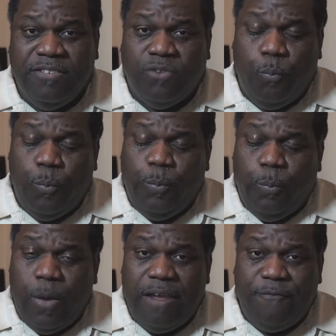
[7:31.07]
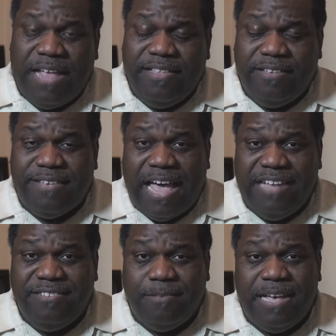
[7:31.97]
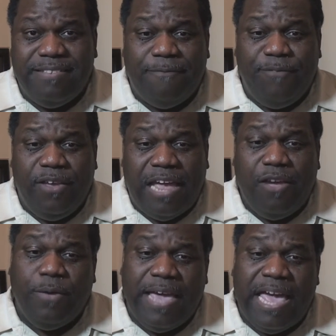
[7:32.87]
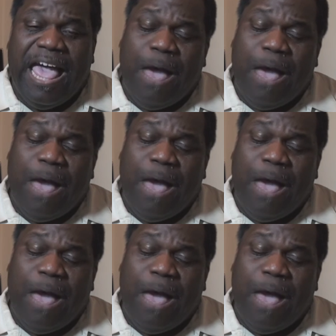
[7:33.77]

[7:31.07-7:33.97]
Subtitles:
So whatever I decide, sometimes I feel like, okay,